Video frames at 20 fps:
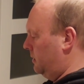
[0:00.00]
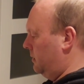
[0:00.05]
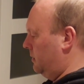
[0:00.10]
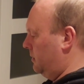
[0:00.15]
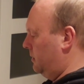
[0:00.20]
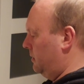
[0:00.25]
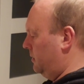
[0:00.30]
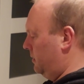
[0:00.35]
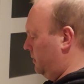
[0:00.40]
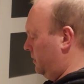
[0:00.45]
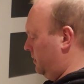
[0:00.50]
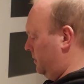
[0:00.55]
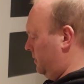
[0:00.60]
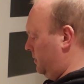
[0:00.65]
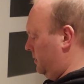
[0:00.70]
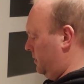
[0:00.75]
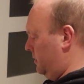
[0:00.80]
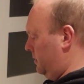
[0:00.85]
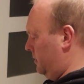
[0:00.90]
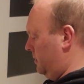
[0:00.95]

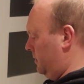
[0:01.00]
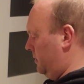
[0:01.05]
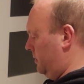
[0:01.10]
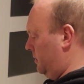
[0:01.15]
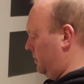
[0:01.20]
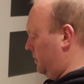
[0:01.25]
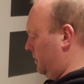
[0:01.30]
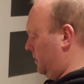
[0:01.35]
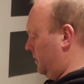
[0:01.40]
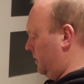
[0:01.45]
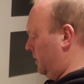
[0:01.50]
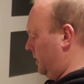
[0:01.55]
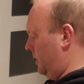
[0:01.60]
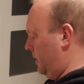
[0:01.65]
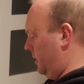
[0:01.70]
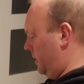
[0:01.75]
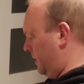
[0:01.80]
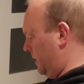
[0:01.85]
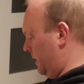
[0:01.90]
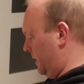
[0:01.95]
a
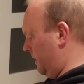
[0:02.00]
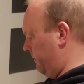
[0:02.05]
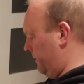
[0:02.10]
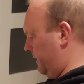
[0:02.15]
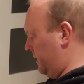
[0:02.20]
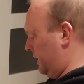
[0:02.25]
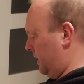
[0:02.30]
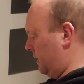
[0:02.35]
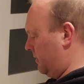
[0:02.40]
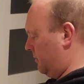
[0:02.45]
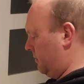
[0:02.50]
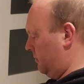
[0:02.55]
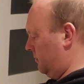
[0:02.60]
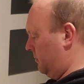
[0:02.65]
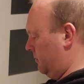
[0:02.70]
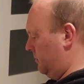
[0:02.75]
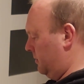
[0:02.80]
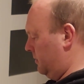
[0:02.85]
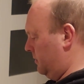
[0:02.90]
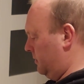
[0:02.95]
hairy
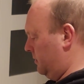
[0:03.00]
decal.